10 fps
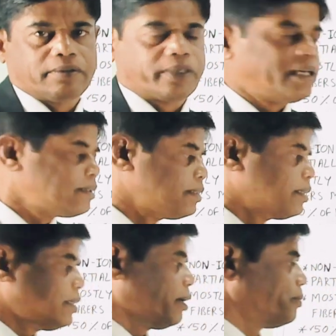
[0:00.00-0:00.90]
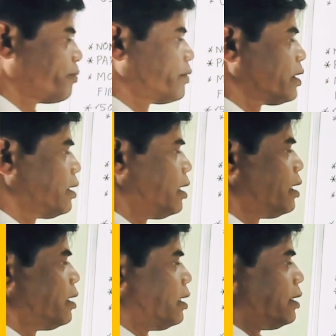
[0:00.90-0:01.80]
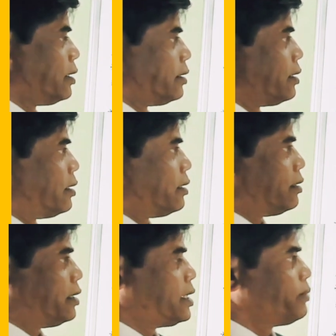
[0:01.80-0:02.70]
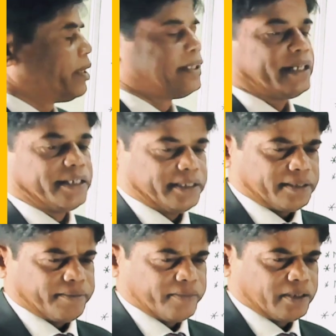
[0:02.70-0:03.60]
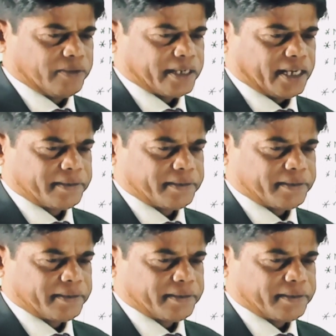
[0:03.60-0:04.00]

Okay, now this is one thing is that okay.